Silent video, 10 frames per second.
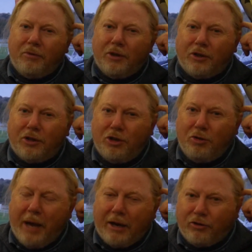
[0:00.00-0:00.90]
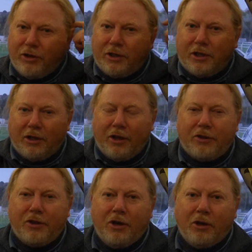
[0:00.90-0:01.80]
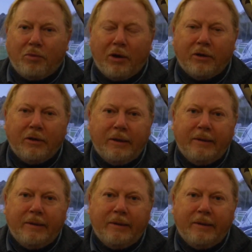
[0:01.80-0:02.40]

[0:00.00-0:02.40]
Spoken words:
the 2 batteries to the third one.